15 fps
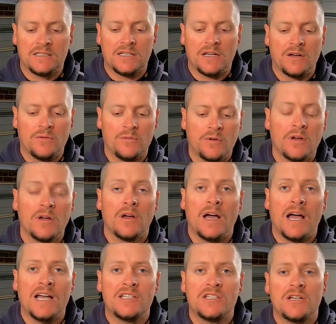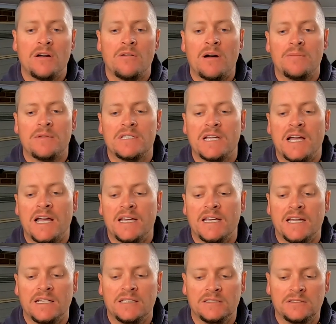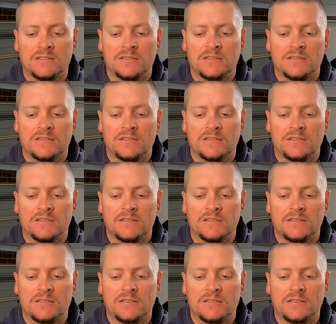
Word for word: So as you go up your tag end,